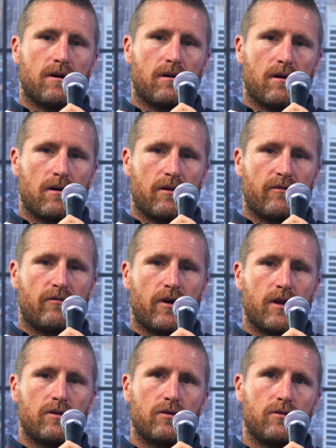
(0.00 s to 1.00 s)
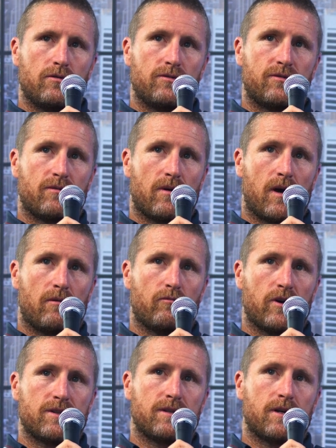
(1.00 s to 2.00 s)
I got a friend who's
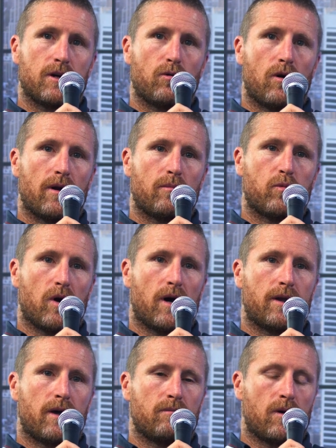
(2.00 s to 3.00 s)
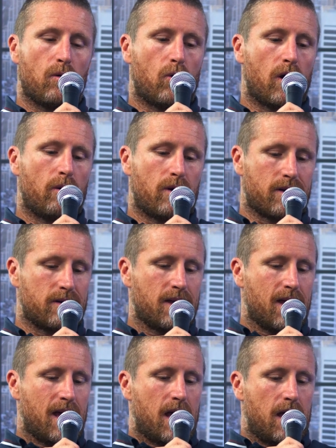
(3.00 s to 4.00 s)
recently acquired a Prado, a white one,
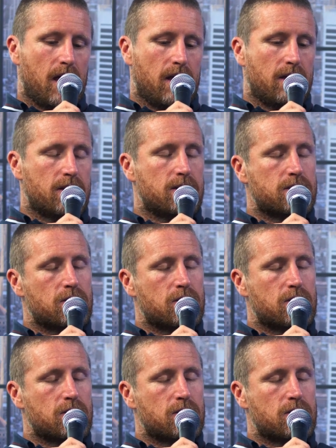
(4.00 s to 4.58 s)
and has